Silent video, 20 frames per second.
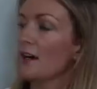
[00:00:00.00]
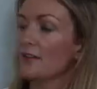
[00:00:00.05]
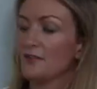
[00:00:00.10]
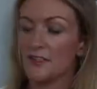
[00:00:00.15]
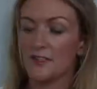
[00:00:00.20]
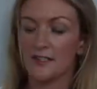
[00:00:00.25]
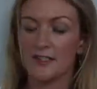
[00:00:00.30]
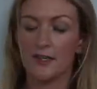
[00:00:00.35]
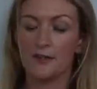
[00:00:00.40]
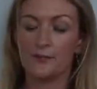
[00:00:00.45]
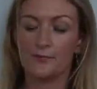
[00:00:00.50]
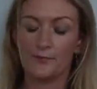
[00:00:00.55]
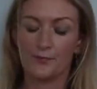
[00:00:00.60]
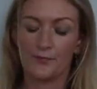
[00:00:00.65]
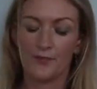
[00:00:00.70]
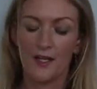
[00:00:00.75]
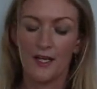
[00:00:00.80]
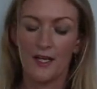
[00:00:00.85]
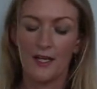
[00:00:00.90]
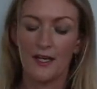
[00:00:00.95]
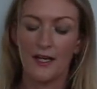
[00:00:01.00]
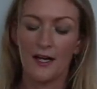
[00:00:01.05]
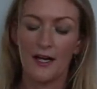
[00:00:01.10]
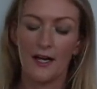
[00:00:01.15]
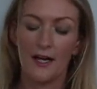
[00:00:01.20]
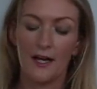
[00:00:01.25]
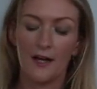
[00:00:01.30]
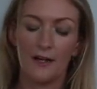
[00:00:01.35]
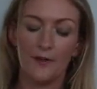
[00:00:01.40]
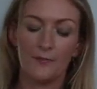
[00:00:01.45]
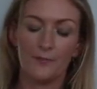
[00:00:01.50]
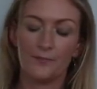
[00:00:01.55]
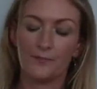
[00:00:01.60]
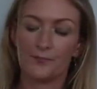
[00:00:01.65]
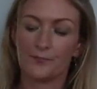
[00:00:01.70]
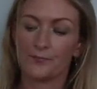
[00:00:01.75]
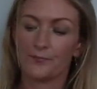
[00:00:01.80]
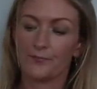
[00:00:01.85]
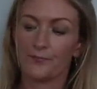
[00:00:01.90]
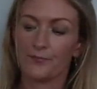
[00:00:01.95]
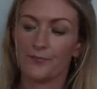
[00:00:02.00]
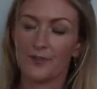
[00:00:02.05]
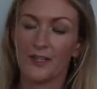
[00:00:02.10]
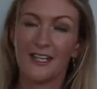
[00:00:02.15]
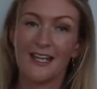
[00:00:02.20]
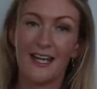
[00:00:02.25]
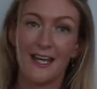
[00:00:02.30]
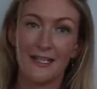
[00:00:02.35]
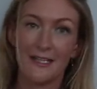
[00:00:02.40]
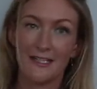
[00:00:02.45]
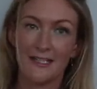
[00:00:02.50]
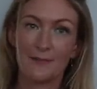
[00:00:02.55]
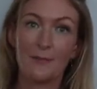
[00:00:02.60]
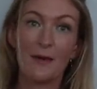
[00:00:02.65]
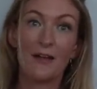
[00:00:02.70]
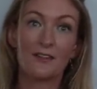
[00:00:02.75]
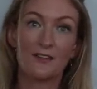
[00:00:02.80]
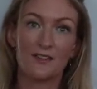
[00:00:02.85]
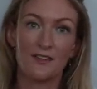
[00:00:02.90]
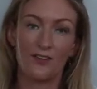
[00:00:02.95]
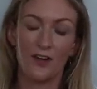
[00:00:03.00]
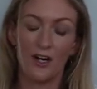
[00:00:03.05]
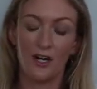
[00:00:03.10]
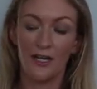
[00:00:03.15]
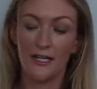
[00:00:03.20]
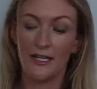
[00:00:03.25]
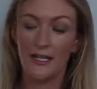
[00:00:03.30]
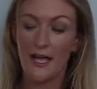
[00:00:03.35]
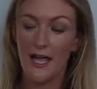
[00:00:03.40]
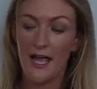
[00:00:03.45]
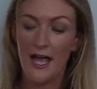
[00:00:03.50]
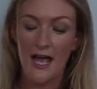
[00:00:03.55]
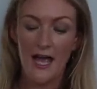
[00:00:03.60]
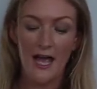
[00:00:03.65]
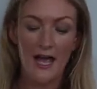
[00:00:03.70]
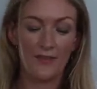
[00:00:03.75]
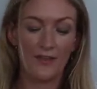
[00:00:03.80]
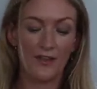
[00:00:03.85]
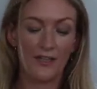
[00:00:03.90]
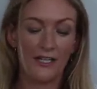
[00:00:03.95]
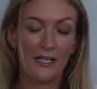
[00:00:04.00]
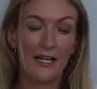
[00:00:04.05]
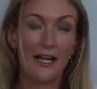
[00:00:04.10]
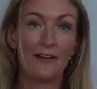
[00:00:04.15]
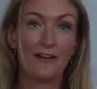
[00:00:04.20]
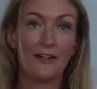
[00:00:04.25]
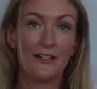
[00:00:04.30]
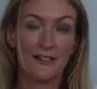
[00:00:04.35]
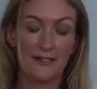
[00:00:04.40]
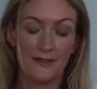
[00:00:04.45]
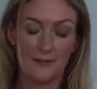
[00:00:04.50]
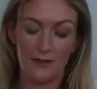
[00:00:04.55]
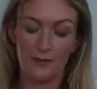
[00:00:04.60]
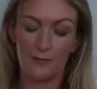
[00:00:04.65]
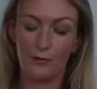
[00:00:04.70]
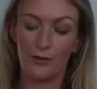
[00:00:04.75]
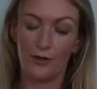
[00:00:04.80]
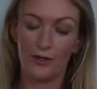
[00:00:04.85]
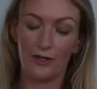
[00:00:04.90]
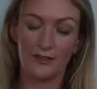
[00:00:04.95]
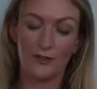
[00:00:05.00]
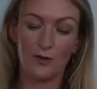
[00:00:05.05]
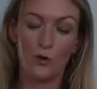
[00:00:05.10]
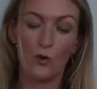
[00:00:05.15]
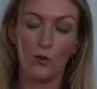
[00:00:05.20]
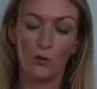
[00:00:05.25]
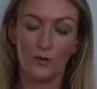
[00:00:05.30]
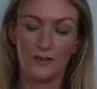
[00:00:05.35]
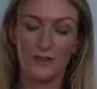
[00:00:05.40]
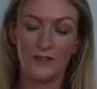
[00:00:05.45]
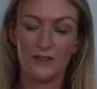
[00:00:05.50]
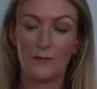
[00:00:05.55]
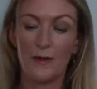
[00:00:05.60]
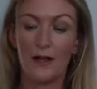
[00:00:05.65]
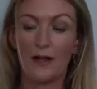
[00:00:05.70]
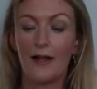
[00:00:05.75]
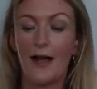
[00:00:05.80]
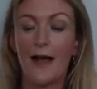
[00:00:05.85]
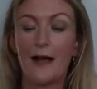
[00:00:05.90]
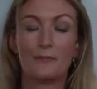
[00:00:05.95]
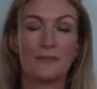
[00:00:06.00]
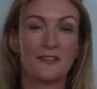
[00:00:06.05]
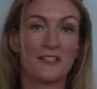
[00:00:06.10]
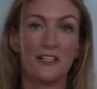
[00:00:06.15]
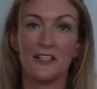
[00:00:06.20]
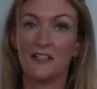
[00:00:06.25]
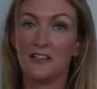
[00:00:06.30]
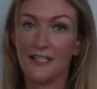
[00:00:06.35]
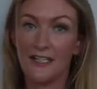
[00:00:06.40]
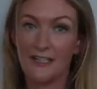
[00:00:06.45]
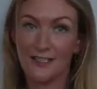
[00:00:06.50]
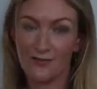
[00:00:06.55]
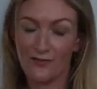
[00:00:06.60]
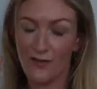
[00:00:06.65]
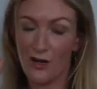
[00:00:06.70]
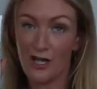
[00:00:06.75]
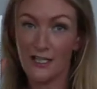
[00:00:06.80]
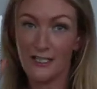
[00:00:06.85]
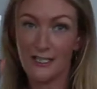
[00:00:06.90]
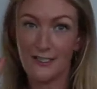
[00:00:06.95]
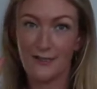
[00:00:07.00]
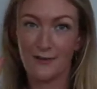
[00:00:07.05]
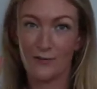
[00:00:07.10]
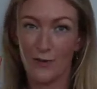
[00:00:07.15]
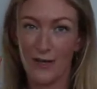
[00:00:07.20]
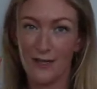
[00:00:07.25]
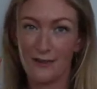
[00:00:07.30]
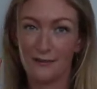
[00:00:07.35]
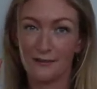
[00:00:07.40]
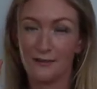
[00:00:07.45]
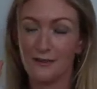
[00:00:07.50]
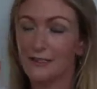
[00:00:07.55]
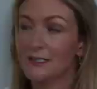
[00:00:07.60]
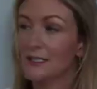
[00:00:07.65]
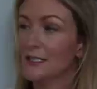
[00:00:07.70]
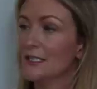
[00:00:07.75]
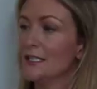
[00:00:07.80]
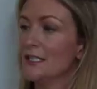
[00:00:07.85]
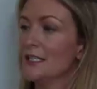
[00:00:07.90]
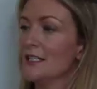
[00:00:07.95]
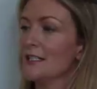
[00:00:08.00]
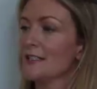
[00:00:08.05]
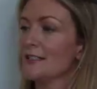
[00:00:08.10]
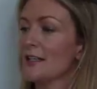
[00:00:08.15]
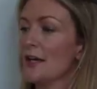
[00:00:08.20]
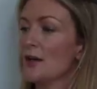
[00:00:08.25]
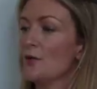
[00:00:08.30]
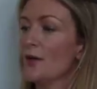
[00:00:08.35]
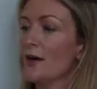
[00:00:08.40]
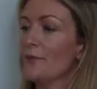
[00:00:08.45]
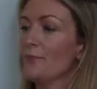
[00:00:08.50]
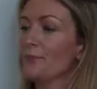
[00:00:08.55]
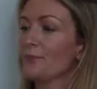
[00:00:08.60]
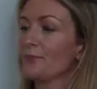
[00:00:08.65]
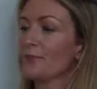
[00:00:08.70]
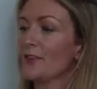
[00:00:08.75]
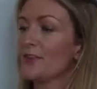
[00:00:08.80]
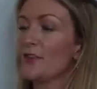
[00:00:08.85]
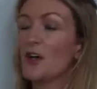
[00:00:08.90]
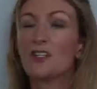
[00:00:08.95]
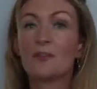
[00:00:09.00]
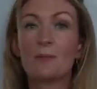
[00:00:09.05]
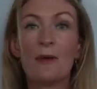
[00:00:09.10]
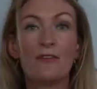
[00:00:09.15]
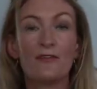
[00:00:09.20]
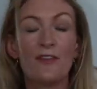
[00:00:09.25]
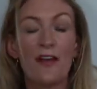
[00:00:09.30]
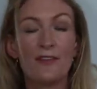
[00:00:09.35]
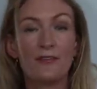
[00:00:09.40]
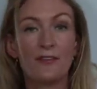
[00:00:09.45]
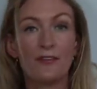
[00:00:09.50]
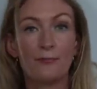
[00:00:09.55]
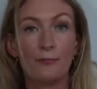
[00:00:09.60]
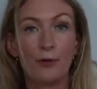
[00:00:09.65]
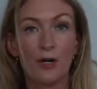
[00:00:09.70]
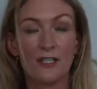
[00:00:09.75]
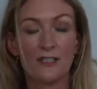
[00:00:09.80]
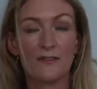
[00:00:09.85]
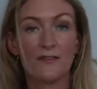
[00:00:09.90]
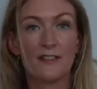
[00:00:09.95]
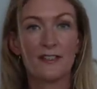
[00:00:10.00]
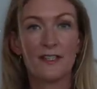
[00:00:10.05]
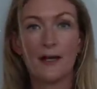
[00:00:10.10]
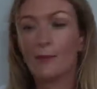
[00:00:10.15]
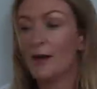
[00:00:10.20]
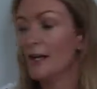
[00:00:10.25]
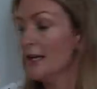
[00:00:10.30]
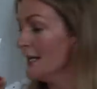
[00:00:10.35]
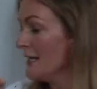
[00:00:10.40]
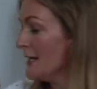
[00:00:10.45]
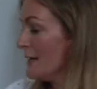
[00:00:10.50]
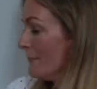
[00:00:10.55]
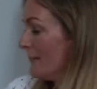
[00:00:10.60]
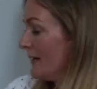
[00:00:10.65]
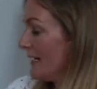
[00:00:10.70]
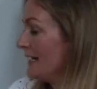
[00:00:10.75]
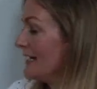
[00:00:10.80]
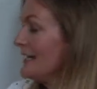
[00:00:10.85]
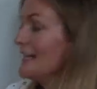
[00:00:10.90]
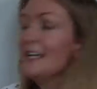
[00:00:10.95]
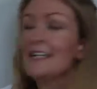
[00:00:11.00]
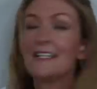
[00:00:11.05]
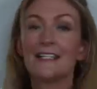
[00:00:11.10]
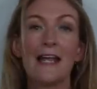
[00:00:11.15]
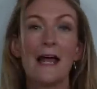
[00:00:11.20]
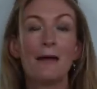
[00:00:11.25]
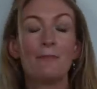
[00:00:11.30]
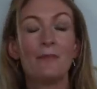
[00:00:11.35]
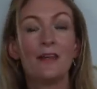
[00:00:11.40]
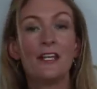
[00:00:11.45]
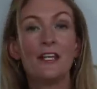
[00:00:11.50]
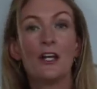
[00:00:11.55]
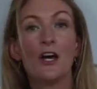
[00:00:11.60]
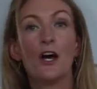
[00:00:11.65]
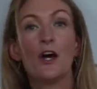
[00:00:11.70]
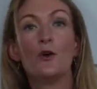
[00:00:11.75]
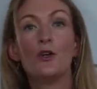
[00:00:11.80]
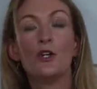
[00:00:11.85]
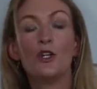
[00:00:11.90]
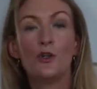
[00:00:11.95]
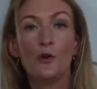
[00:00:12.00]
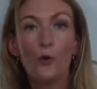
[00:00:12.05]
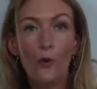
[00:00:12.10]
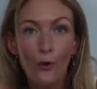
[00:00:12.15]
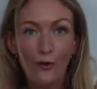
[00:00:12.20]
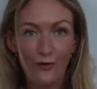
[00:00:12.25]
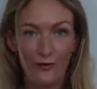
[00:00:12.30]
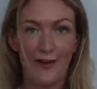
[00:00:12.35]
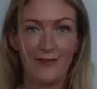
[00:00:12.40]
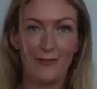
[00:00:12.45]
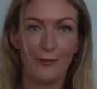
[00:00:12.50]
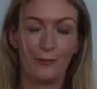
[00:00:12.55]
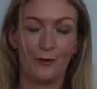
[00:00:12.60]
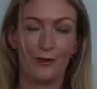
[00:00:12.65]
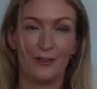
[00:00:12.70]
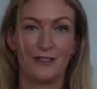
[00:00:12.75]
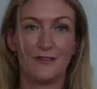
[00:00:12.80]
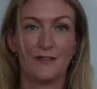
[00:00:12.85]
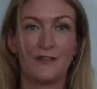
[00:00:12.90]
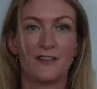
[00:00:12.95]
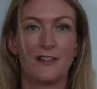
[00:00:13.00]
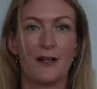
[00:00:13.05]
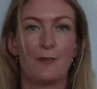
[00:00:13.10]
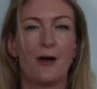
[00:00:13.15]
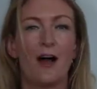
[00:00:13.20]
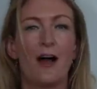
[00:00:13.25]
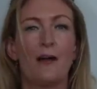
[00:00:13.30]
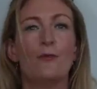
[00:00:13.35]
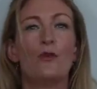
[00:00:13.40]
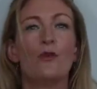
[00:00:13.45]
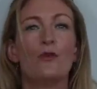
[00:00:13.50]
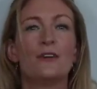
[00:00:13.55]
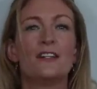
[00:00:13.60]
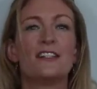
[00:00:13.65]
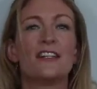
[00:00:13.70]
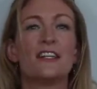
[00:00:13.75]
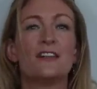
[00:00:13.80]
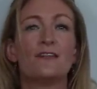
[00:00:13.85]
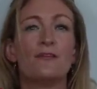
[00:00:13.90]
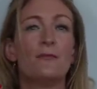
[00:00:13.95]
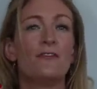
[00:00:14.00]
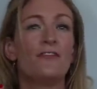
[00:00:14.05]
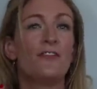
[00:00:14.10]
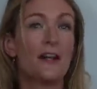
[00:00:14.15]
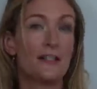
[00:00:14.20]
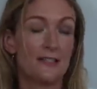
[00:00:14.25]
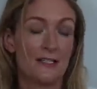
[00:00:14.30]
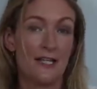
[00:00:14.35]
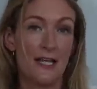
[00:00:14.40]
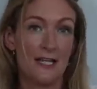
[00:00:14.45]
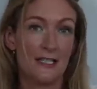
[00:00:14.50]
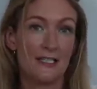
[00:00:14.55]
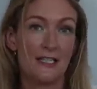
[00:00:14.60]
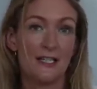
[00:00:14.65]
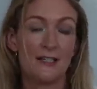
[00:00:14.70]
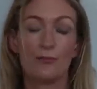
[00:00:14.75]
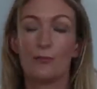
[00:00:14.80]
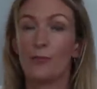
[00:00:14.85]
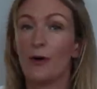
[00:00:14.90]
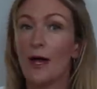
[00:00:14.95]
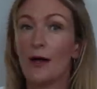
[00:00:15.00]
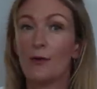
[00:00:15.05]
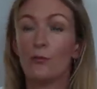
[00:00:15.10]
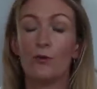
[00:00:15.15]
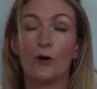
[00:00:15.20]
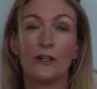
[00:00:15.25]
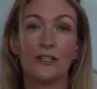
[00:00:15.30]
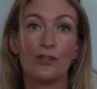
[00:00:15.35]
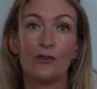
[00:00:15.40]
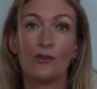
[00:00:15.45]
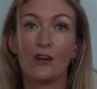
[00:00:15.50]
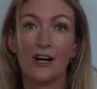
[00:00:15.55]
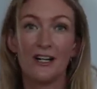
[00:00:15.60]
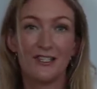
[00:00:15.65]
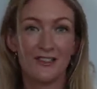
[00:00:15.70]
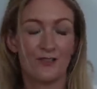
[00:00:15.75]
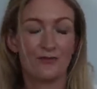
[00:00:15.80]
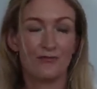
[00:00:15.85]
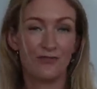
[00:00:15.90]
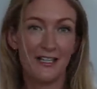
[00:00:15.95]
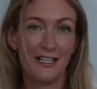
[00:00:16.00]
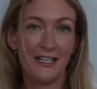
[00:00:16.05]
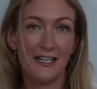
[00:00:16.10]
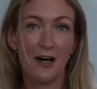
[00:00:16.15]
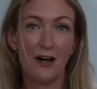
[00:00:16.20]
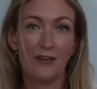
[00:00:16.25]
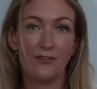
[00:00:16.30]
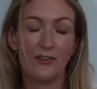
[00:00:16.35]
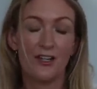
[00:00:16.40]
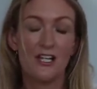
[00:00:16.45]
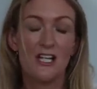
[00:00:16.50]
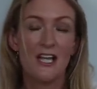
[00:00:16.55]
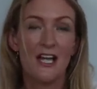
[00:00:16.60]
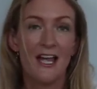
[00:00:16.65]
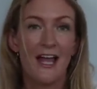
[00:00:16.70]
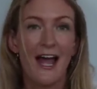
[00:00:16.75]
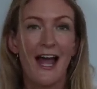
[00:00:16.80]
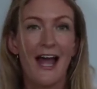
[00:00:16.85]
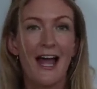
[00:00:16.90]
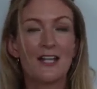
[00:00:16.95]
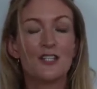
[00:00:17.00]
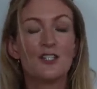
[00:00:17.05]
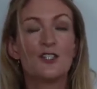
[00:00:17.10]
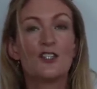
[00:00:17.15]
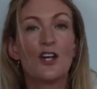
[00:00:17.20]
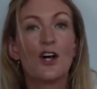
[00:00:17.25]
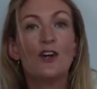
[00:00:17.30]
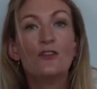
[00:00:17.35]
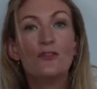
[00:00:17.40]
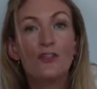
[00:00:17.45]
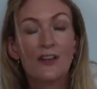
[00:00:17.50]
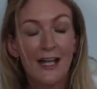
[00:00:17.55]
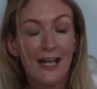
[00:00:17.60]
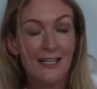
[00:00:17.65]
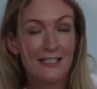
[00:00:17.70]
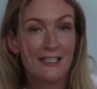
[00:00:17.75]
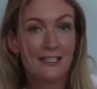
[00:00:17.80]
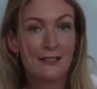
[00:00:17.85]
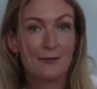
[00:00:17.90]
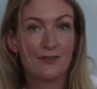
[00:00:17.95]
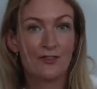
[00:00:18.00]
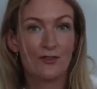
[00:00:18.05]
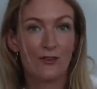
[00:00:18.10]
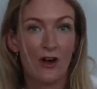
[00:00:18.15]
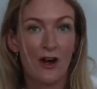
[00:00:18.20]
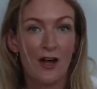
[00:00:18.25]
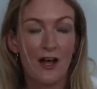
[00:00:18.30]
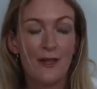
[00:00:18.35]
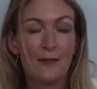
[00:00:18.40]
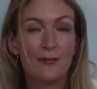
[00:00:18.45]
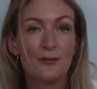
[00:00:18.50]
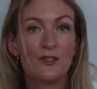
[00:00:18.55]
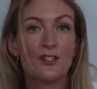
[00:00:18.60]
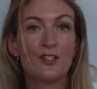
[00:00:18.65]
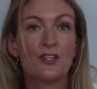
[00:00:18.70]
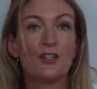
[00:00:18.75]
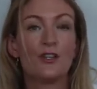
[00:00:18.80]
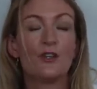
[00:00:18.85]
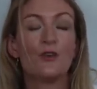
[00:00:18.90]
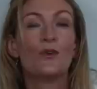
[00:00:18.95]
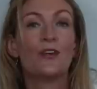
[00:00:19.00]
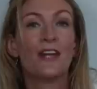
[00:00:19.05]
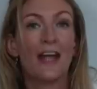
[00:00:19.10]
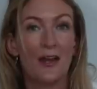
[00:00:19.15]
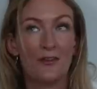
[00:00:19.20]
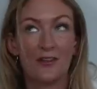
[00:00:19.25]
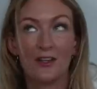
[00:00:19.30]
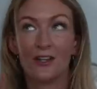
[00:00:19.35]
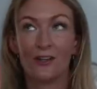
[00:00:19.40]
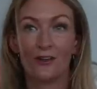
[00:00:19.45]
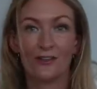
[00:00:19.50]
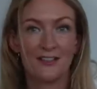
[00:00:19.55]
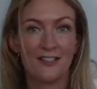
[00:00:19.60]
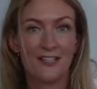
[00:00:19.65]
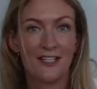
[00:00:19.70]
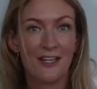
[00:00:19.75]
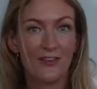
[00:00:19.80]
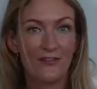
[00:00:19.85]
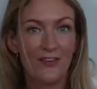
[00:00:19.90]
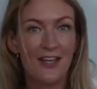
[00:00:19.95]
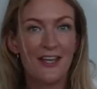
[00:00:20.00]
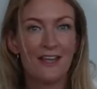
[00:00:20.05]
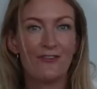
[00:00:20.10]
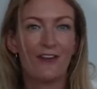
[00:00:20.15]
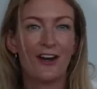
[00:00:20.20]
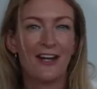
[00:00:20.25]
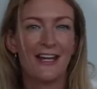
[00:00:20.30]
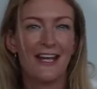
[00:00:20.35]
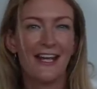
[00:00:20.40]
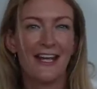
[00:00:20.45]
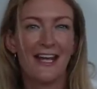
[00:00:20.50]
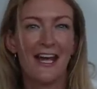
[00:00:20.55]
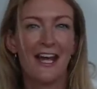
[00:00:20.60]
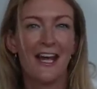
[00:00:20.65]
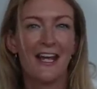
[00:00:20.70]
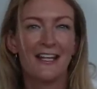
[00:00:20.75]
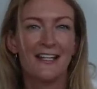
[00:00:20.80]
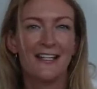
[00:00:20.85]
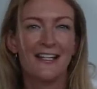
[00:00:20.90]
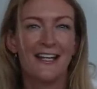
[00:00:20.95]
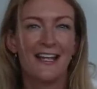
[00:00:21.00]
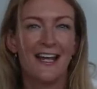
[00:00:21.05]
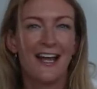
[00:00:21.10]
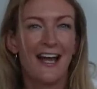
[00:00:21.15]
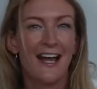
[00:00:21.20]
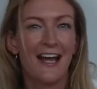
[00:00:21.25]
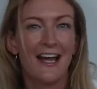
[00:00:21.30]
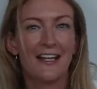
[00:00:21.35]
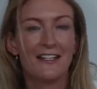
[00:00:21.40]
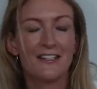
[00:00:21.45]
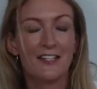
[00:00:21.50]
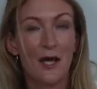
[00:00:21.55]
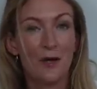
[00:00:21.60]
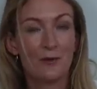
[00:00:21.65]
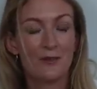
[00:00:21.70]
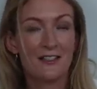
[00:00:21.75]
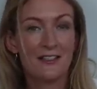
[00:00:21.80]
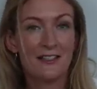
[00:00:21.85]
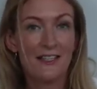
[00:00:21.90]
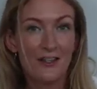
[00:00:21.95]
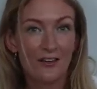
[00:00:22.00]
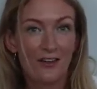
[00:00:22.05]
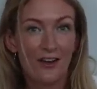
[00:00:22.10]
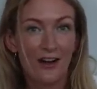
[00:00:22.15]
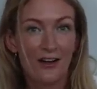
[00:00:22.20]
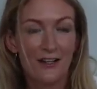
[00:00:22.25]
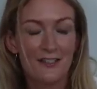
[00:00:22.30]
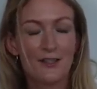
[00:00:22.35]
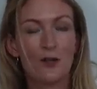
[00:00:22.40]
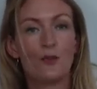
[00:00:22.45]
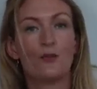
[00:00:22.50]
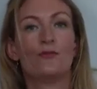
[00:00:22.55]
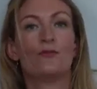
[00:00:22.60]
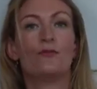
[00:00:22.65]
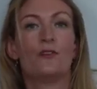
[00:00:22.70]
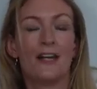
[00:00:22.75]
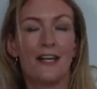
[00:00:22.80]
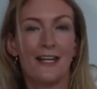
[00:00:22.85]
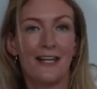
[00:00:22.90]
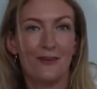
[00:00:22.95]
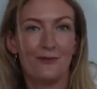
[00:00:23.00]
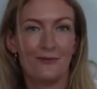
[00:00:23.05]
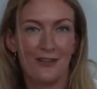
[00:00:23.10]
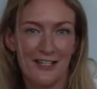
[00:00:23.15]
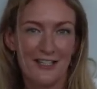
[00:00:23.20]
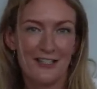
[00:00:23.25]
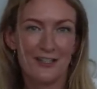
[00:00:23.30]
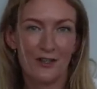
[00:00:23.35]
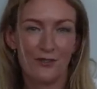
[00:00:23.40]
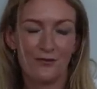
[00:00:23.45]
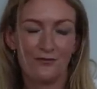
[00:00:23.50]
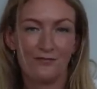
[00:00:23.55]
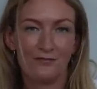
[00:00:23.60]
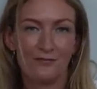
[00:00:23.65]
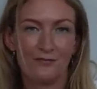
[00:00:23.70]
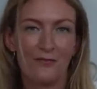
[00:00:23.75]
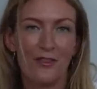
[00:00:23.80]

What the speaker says: After Sun. And it smells divine. And the Clarins products also smell absolutely divine as well. So those are my favourite products for summer. Please let me know your favourite products for summer. I'm always fascinated by what you guys really love. And don't forget to subscribe to Get the Gloss TV right here. And I will see you guys really, really soon.